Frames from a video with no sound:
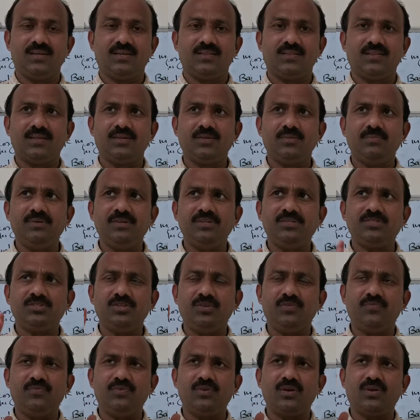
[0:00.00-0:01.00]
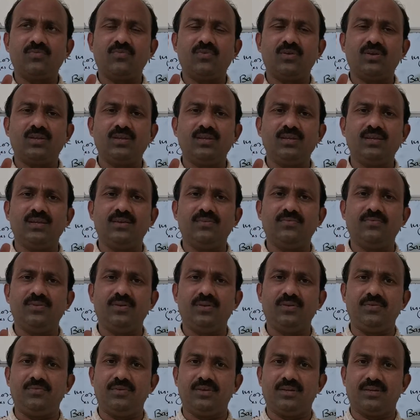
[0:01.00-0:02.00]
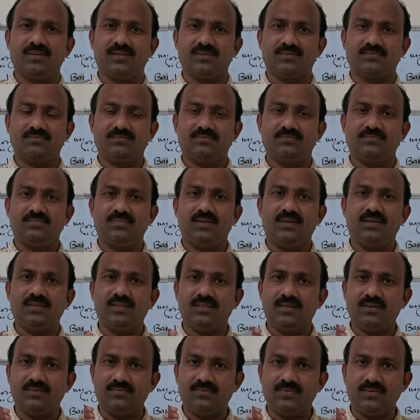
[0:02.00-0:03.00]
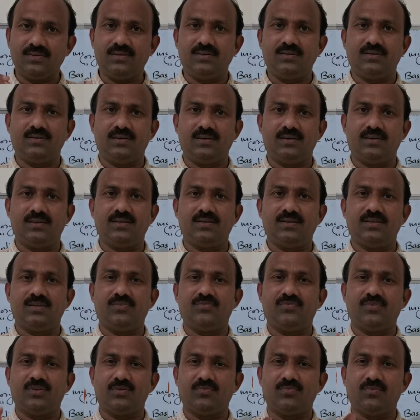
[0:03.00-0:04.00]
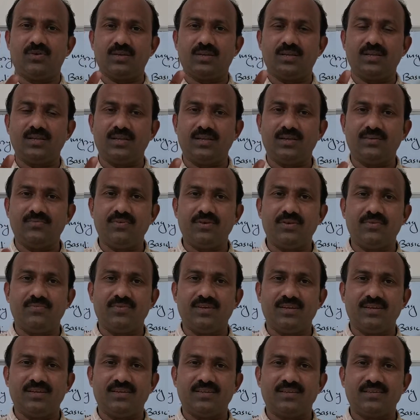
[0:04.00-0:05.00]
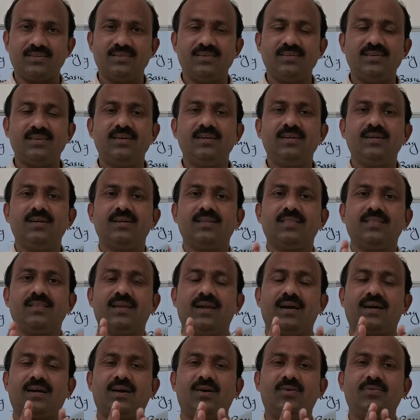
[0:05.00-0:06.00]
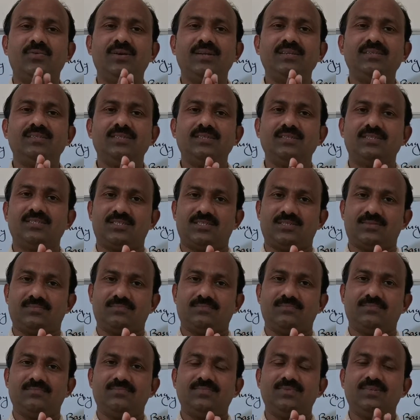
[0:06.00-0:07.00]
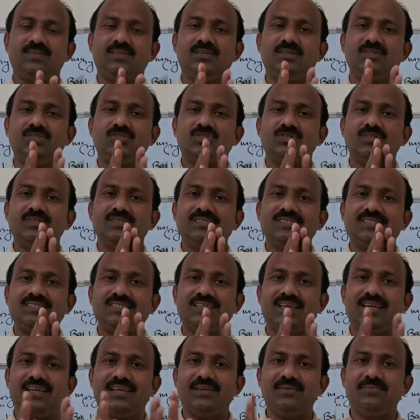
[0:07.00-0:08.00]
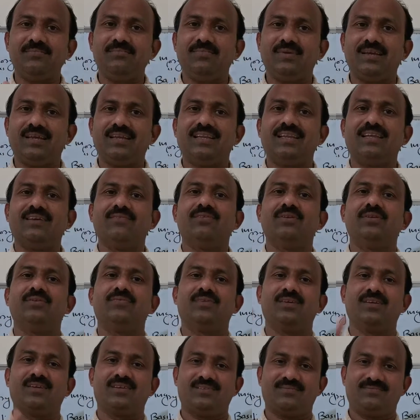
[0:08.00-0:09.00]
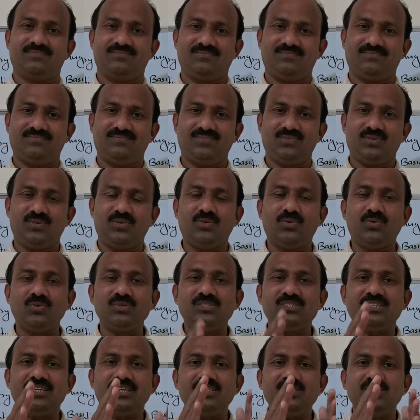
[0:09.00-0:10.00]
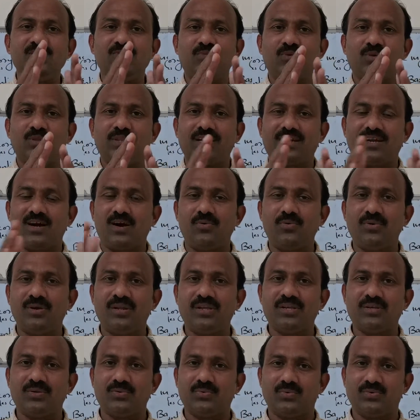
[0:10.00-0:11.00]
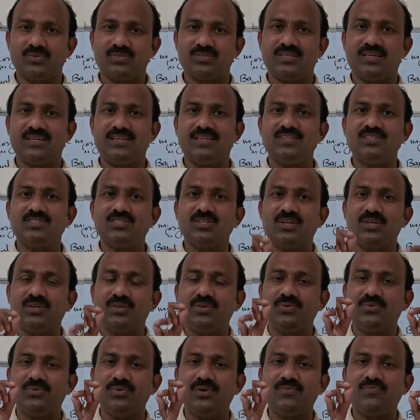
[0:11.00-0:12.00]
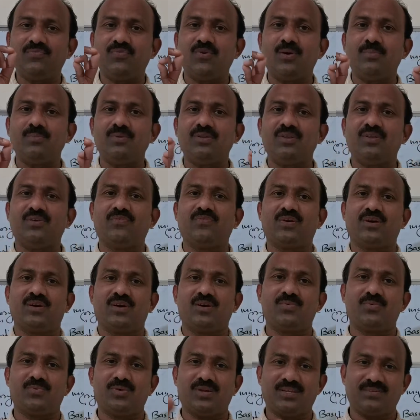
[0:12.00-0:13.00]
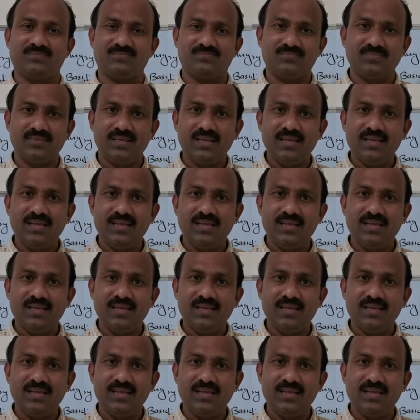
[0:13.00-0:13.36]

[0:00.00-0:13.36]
That means if you are working everywhere in the world, if you are working everywhere, the accounting system is same in everywhere. No change for the accounting rules, that is uniformity of accounting.